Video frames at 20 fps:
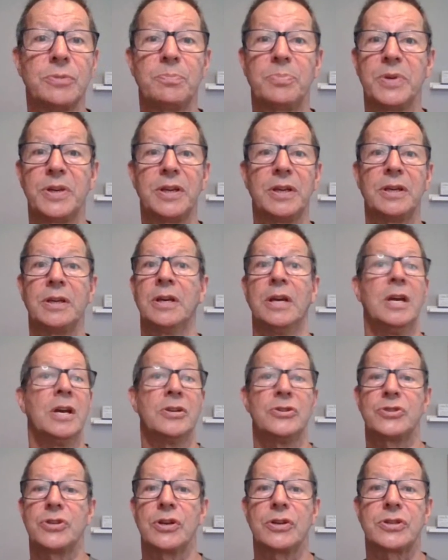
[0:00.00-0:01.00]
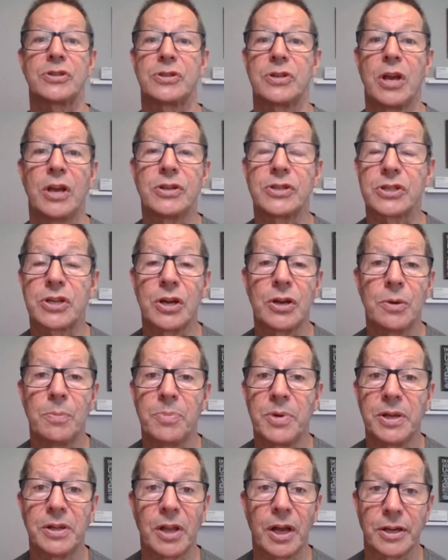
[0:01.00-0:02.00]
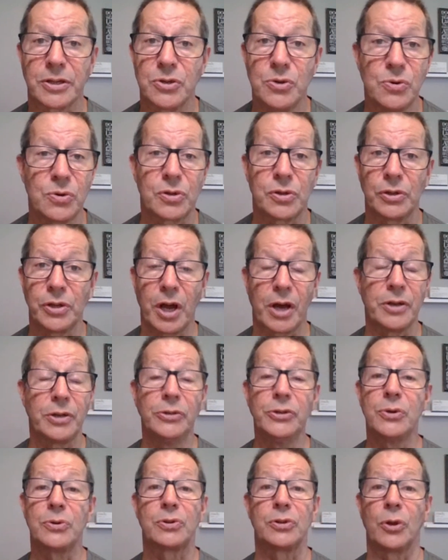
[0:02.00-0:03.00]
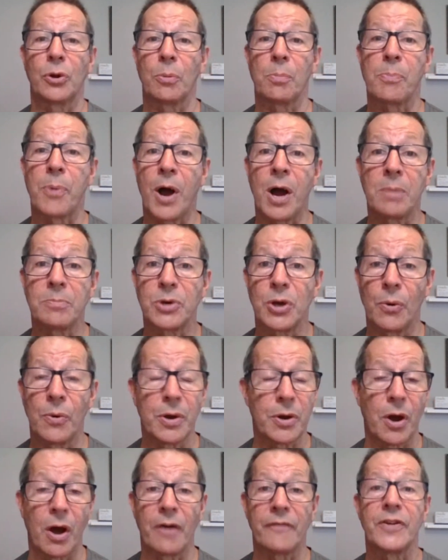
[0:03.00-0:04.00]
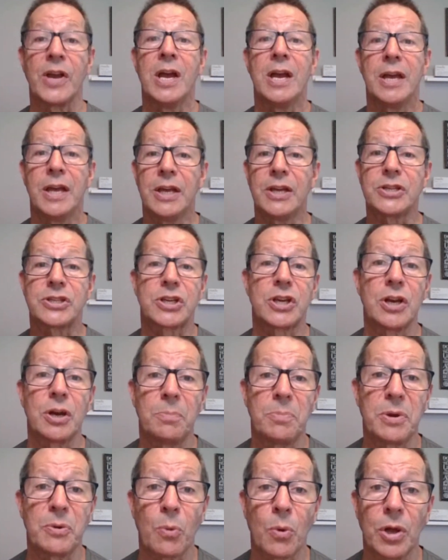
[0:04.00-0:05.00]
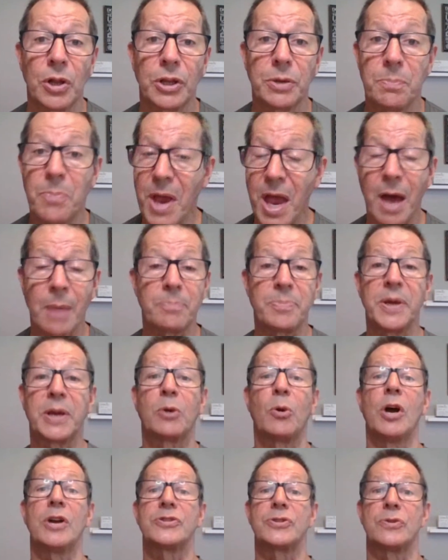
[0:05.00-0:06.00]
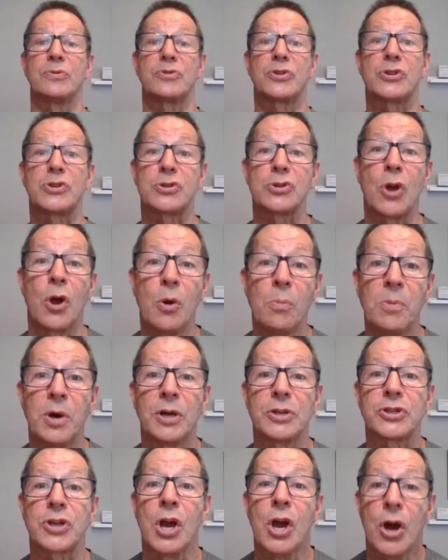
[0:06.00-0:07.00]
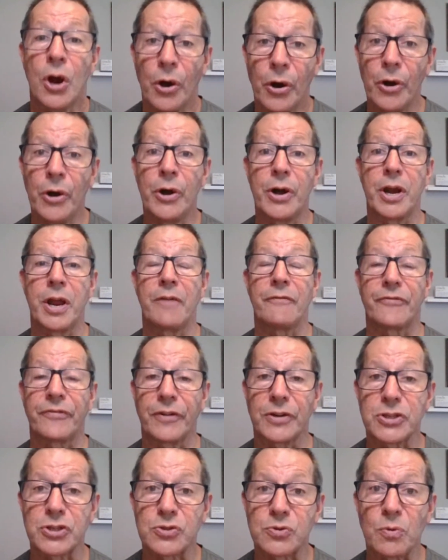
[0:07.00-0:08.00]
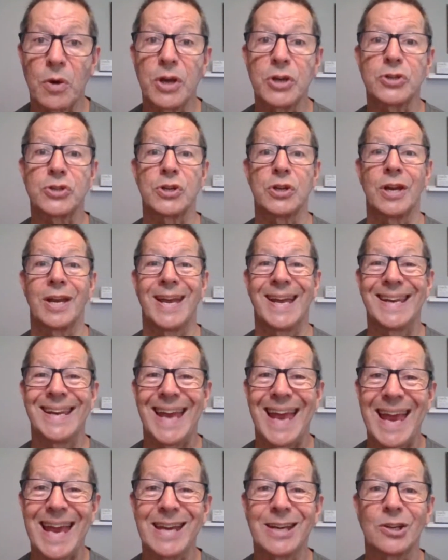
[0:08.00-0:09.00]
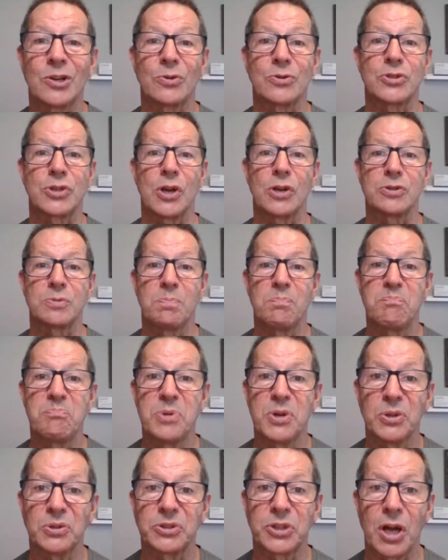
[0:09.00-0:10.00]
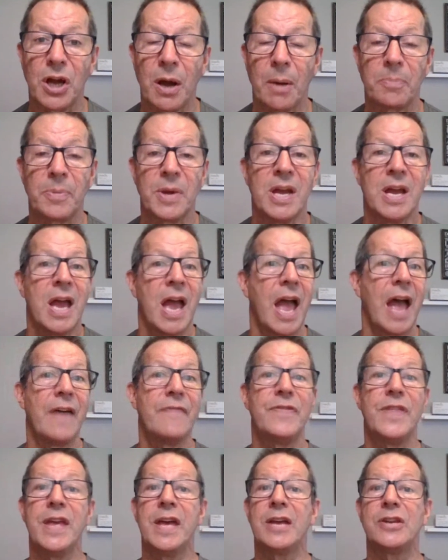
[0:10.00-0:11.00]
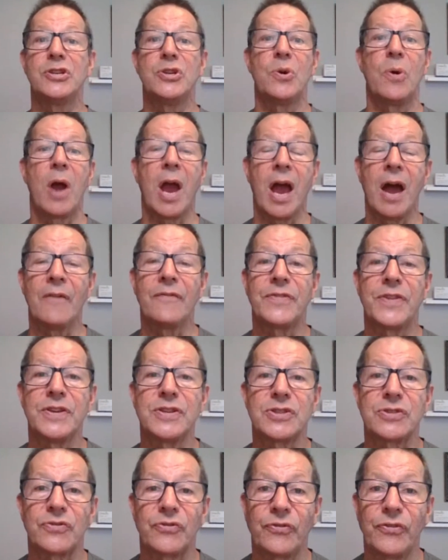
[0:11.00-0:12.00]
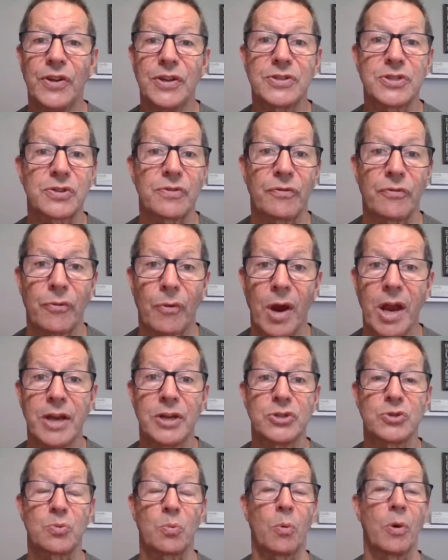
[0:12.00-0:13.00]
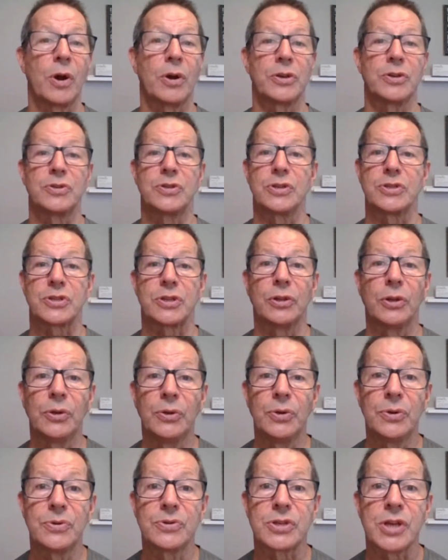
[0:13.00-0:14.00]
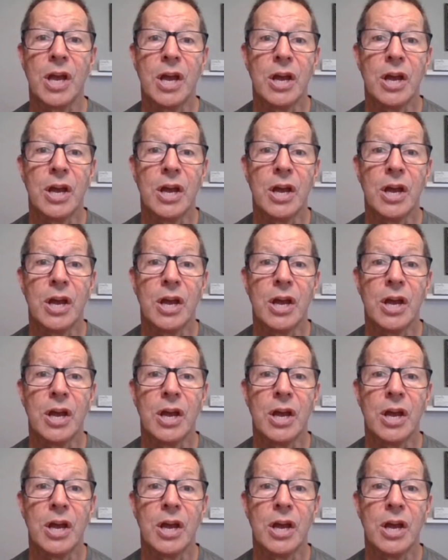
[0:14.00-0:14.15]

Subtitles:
be it's going to be like a nuclear bomb going off. It's going to be really bad because there's so much hurt and frustration and anger just built up. And then you have these fits of rage where you just lose